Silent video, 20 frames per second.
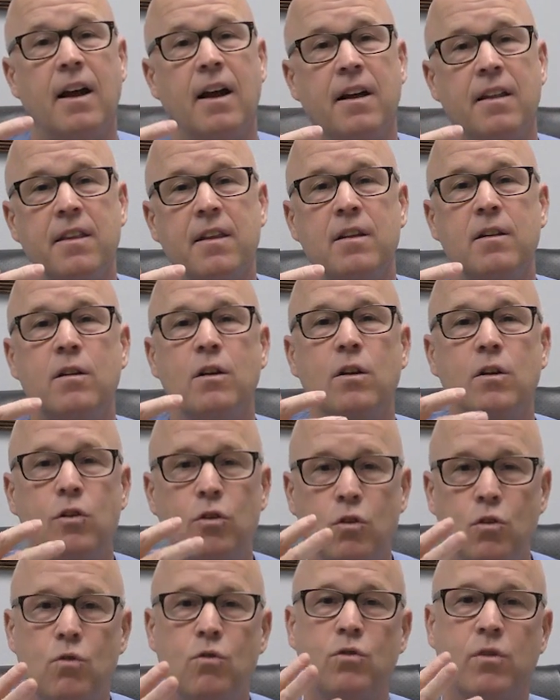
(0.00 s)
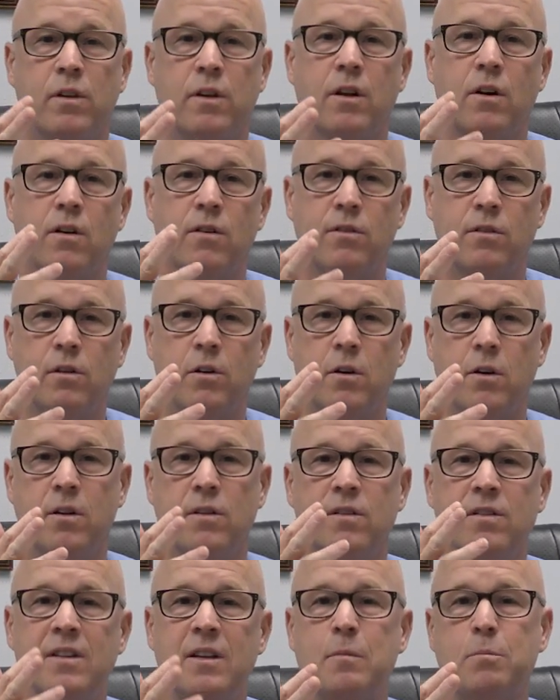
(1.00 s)
And then usually our
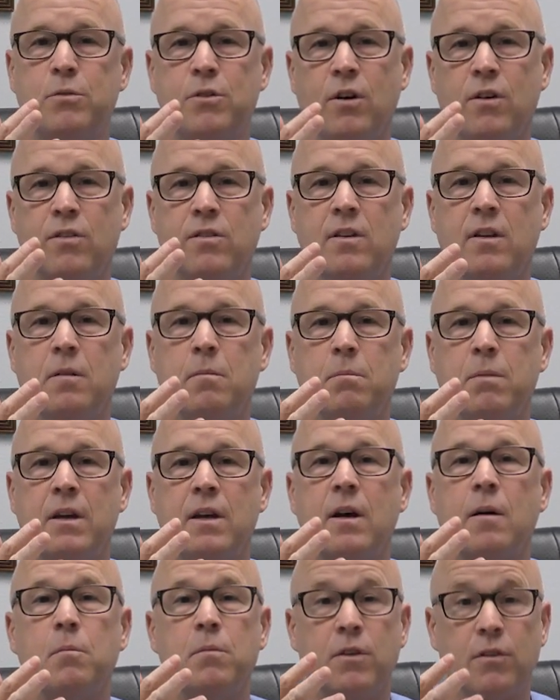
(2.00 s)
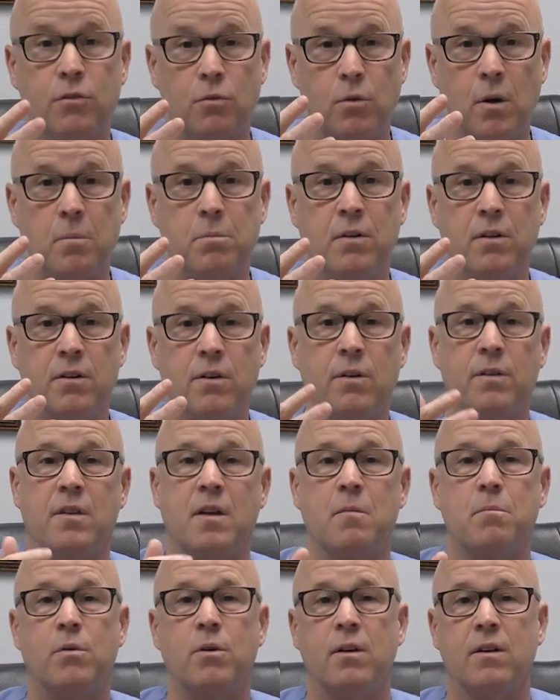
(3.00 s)
sleep starts to become disrupted during
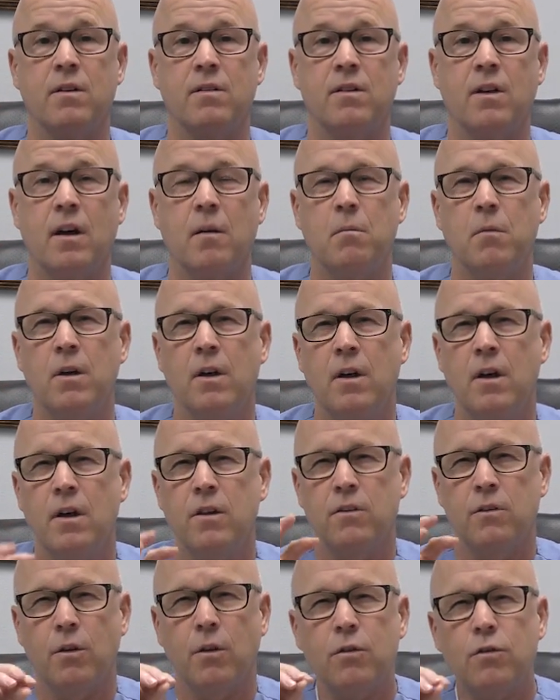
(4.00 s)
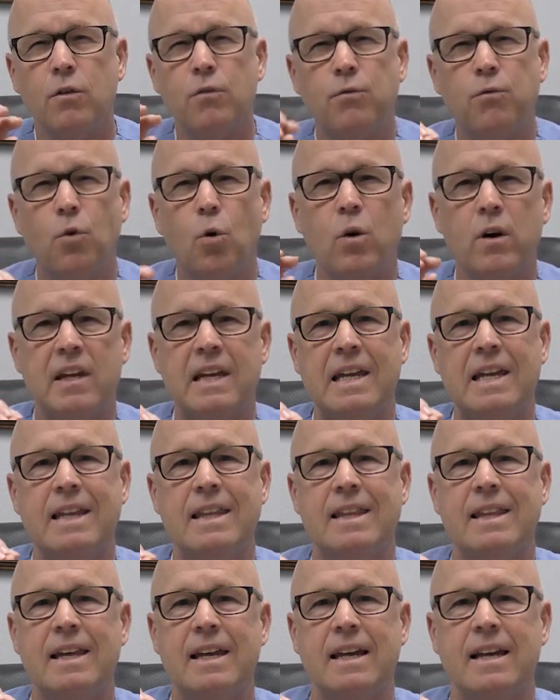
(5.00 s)
that period of time. So, those are four
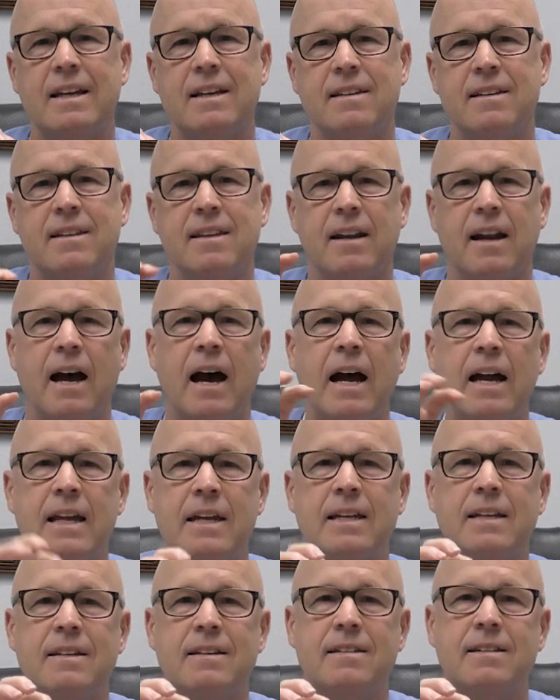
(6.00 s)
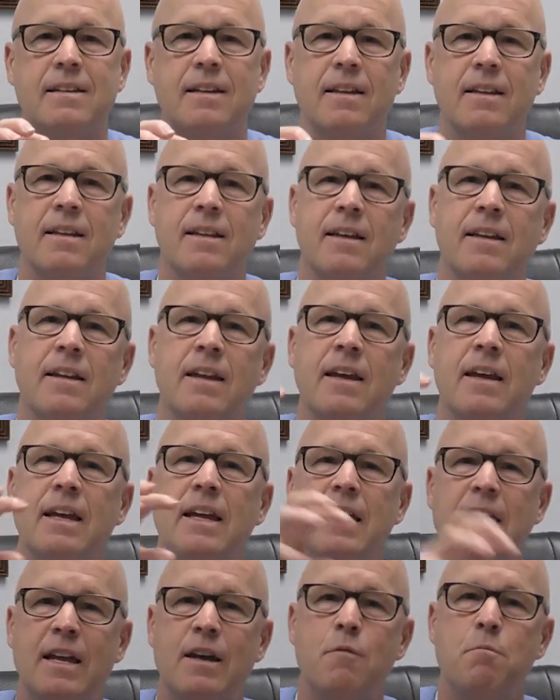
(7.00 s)
key things that I can see that
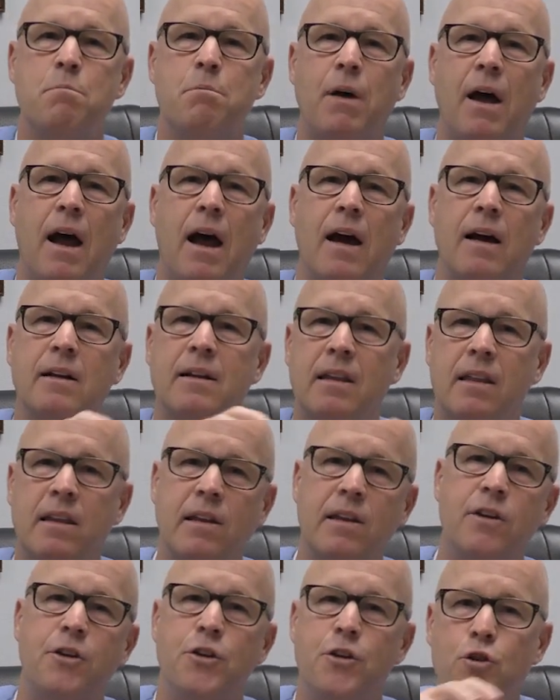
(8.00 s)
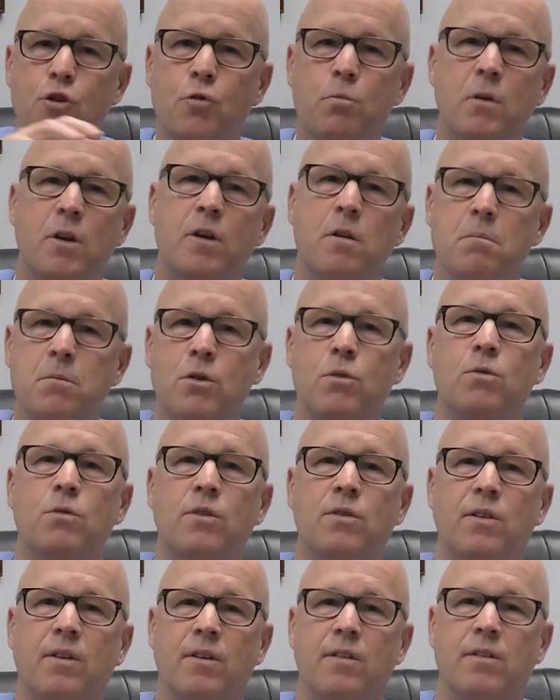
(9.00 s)
impact the human
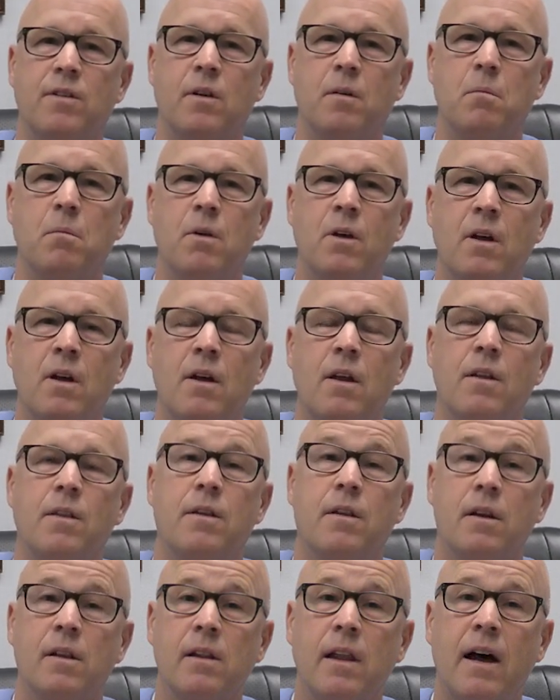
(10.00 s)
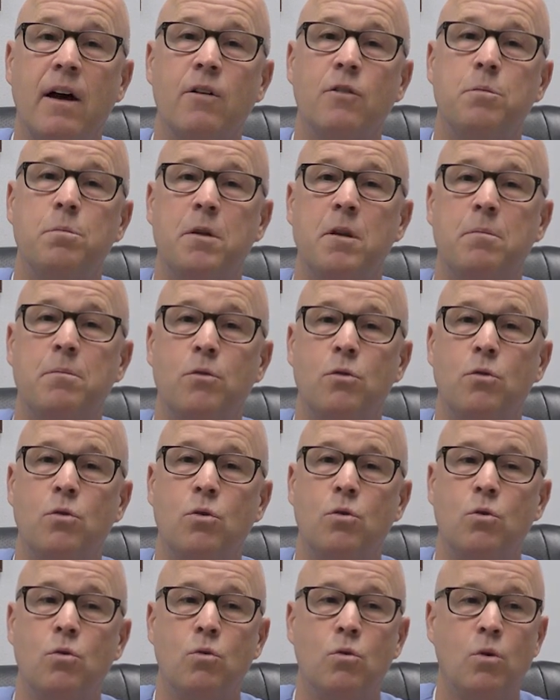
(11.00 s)
immune system that allows people
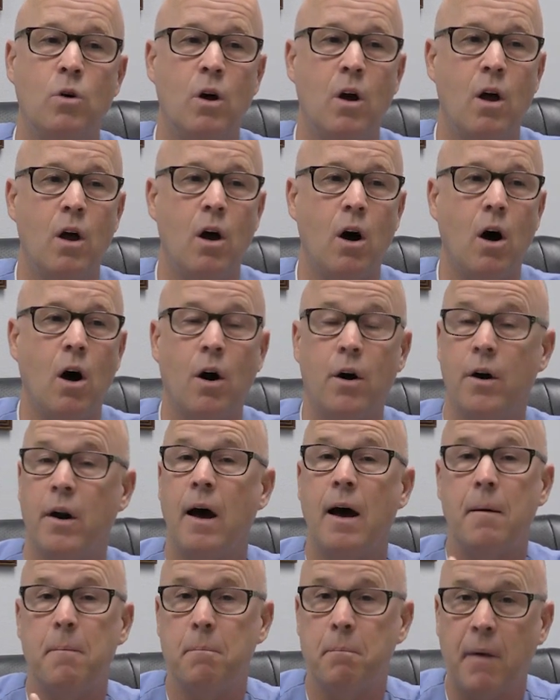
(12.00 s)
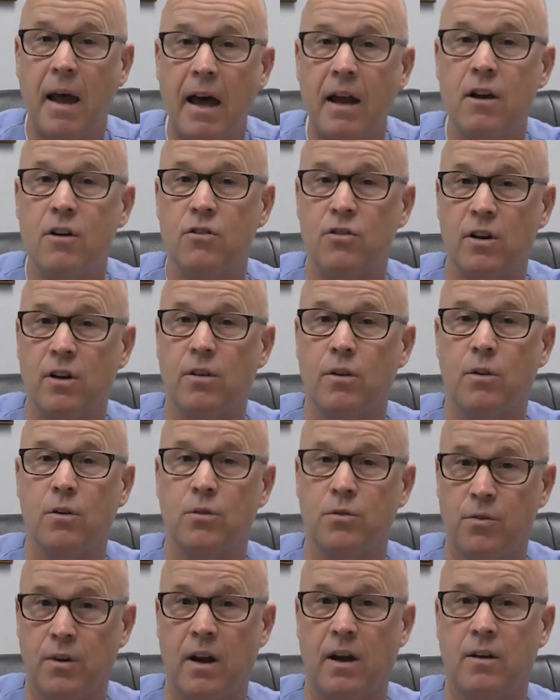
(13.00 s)
who are not managing
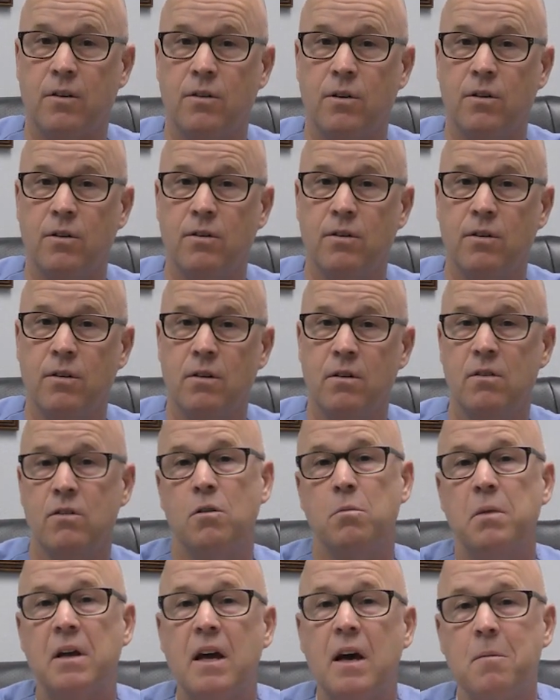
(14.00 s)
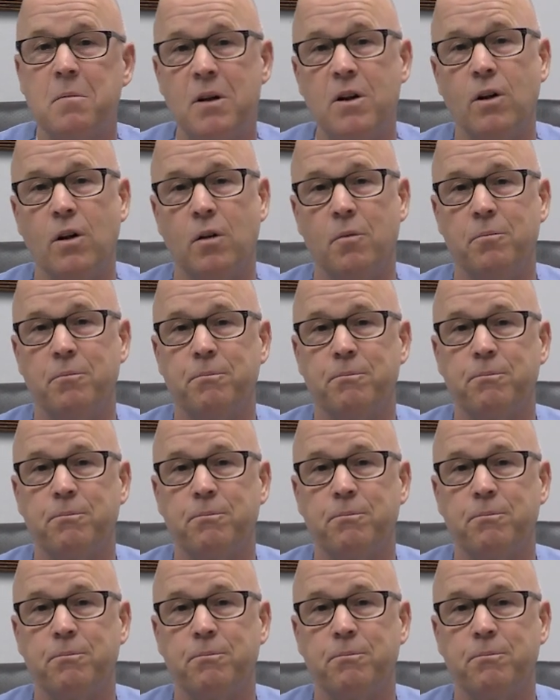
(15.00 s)
those factors to become ill.